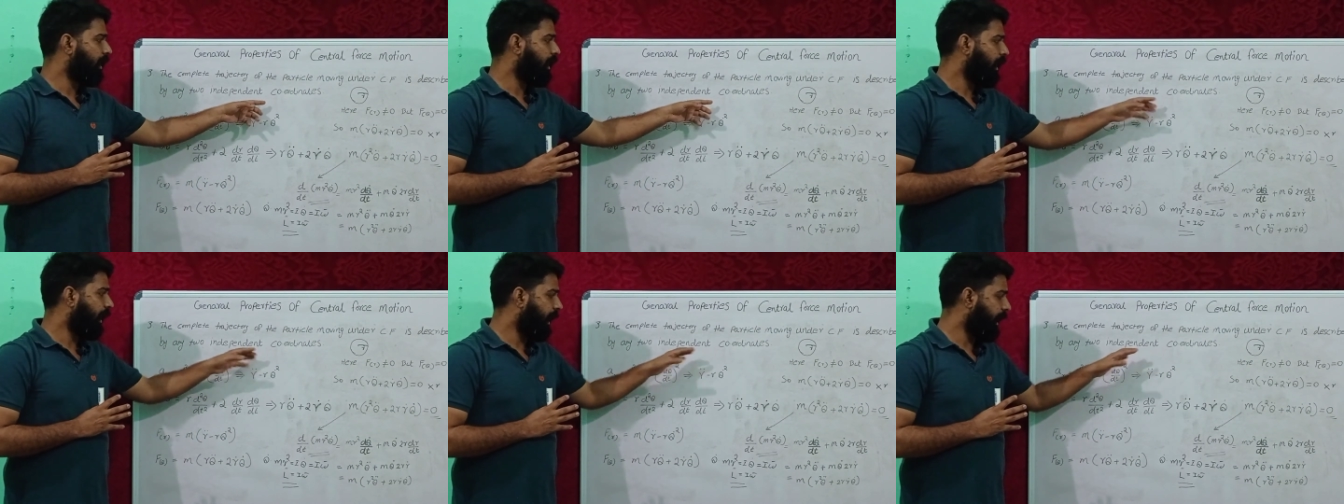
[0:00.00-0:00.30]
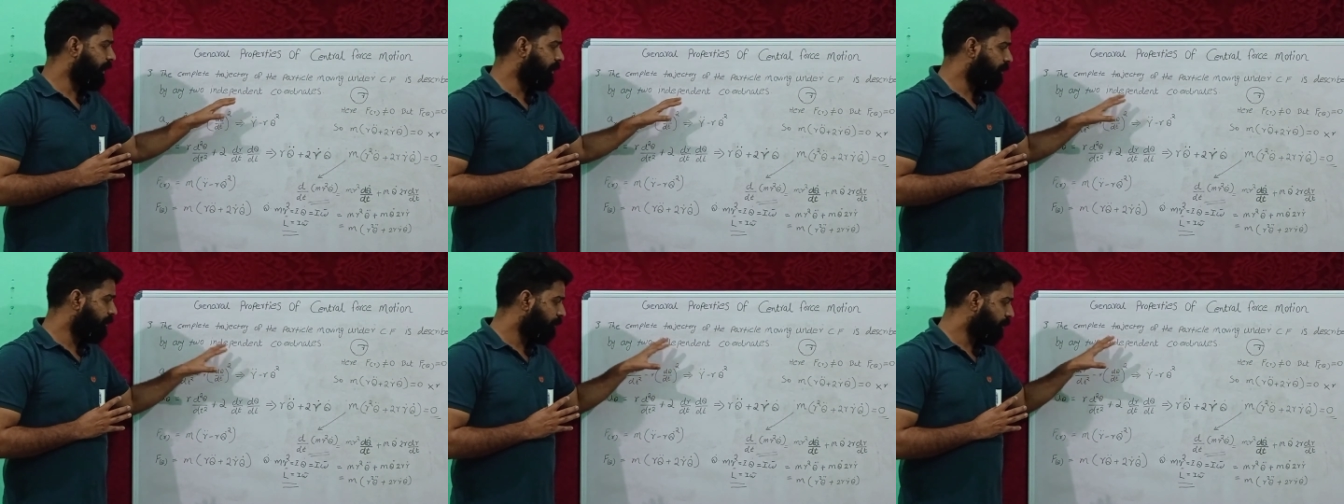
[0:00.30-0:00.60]

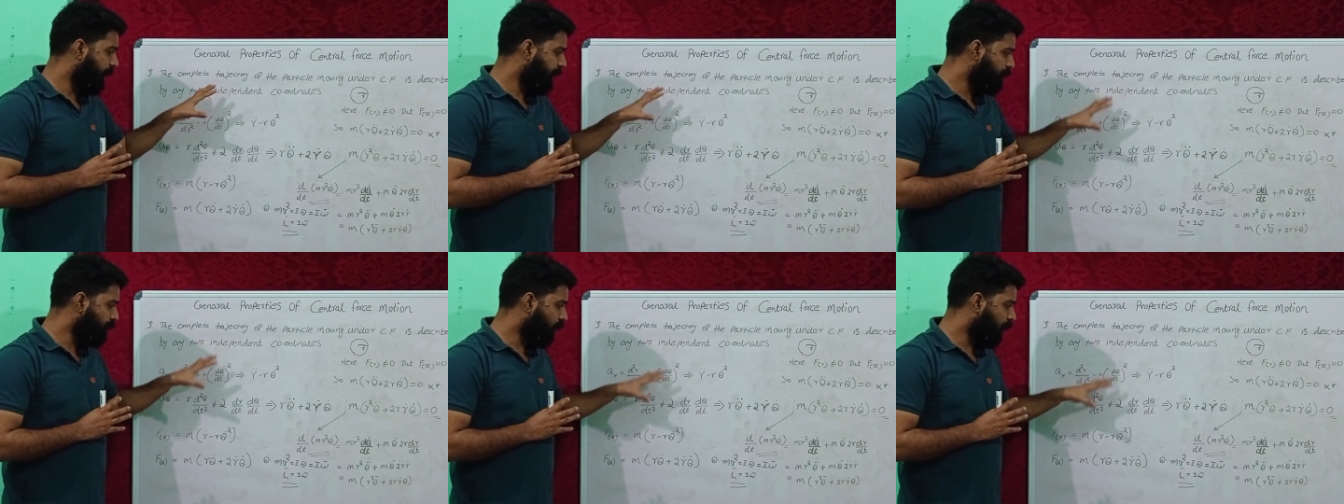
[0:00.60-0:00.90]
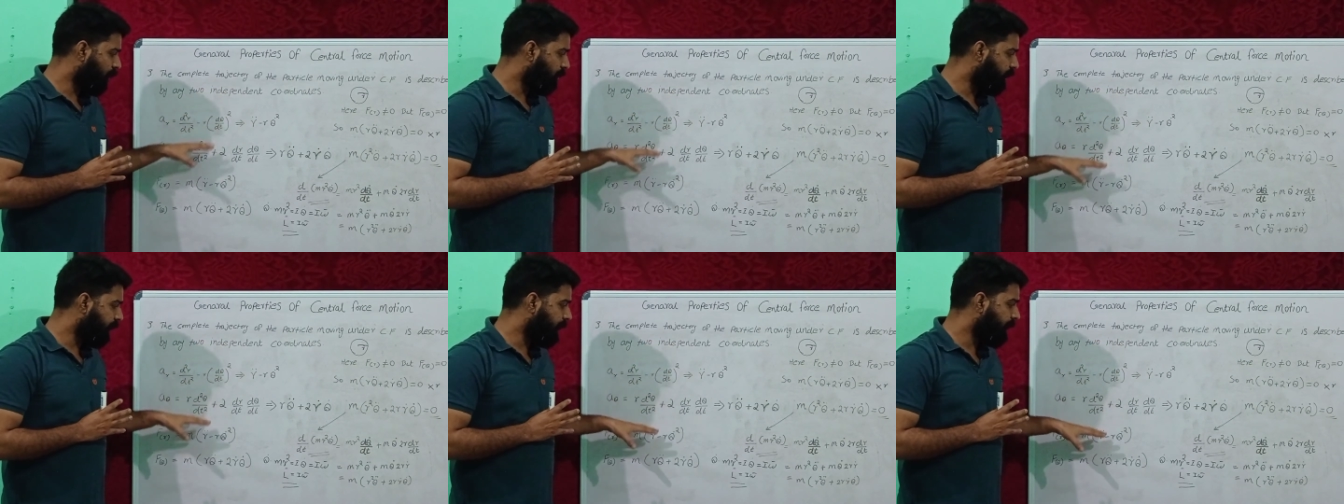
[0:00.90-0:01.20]
and by
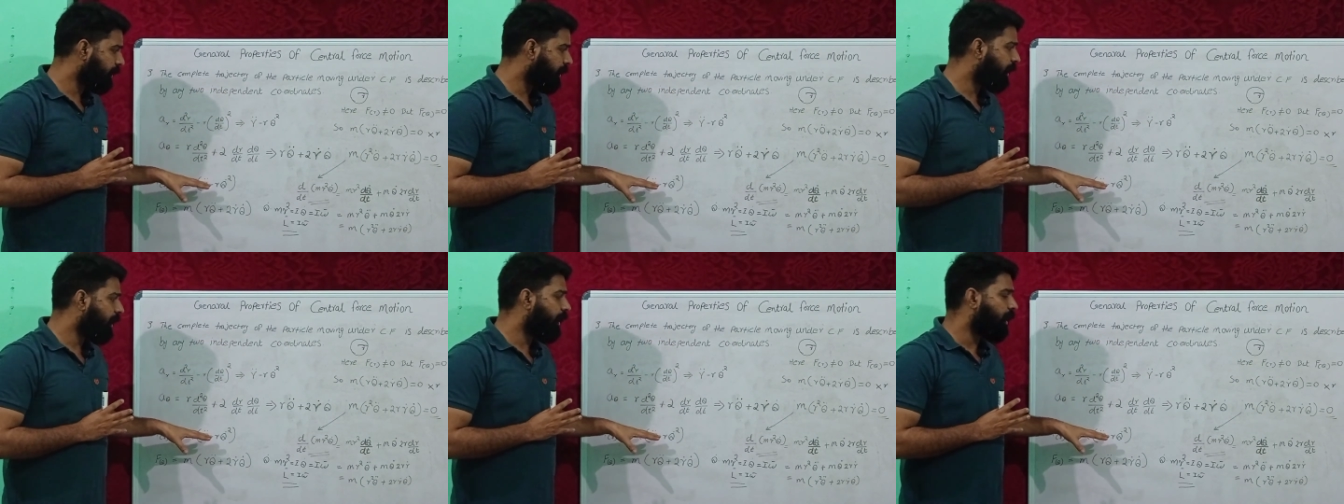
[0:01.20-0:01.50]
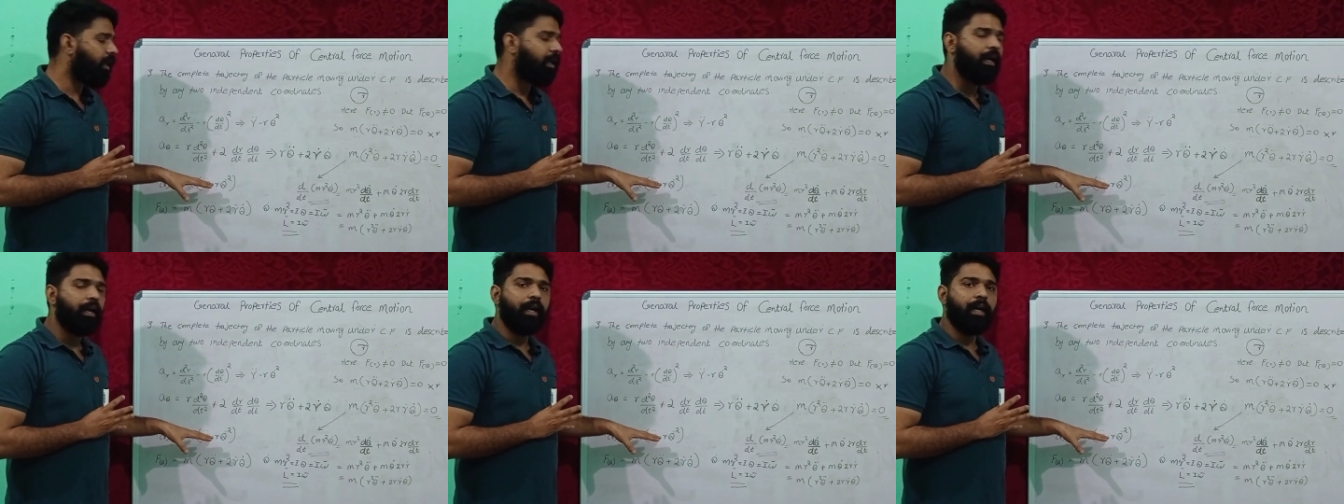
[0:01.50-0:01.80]
solving
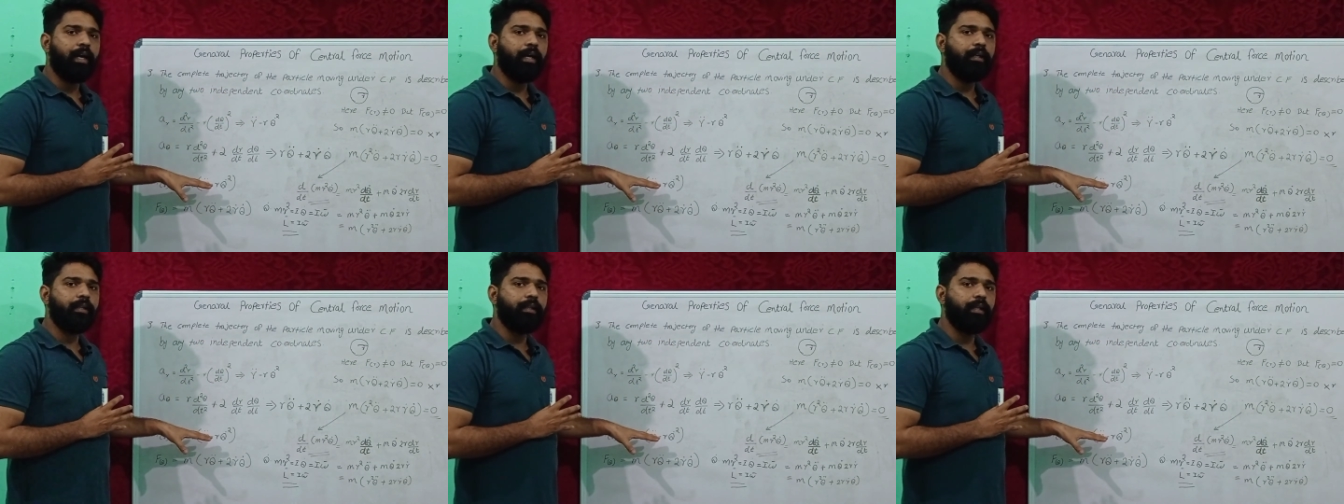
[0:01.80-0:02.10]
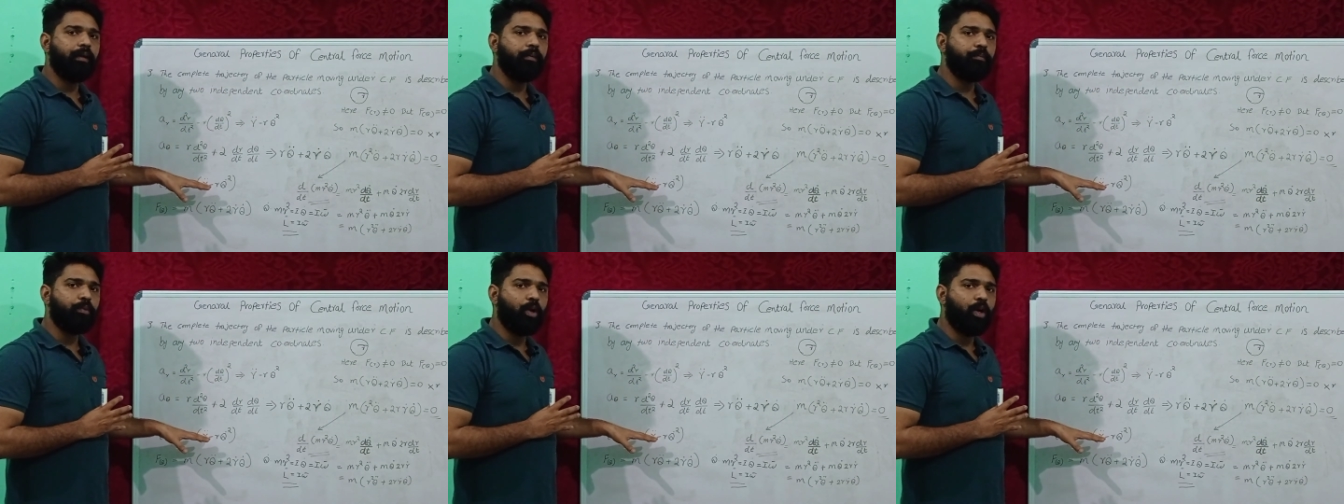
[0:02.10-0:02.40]

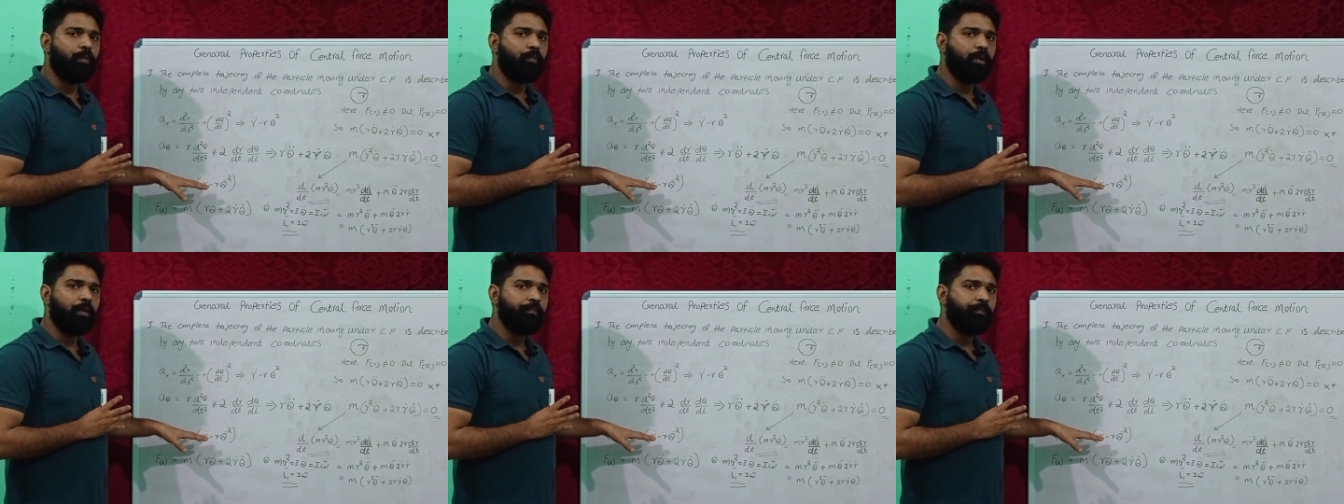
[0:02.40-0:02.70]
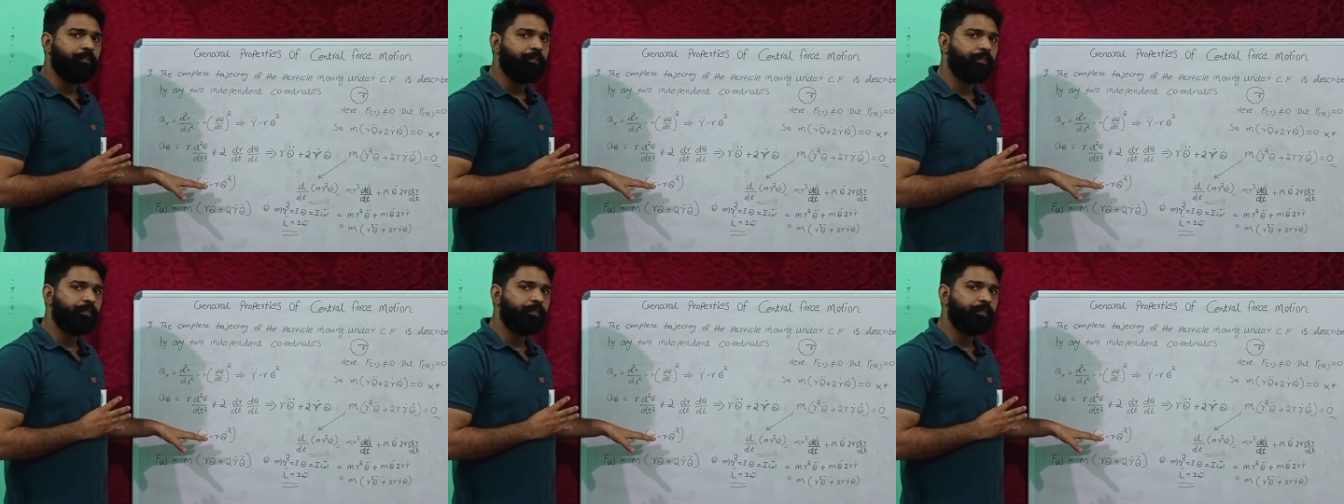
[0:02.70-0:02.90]
the problem,